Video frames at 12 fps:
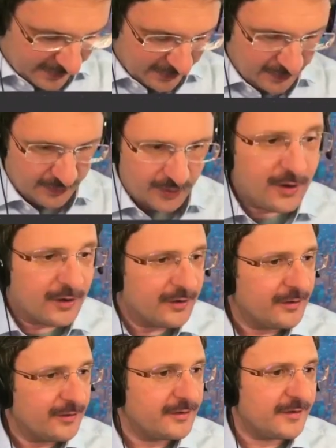Good.
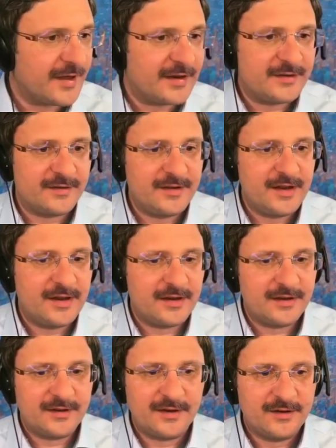So that's
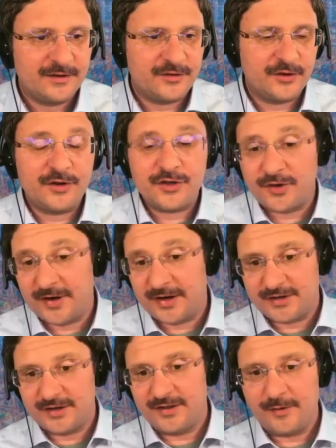the search
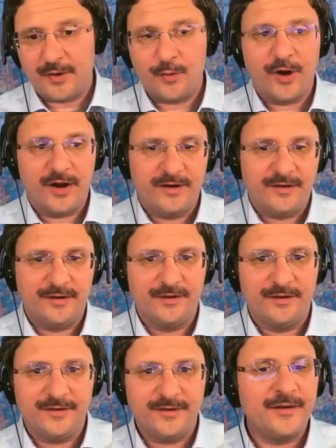direction that we wanted
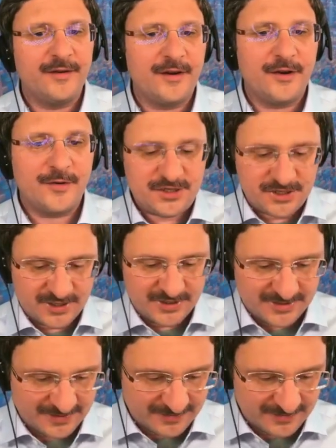here. Questions?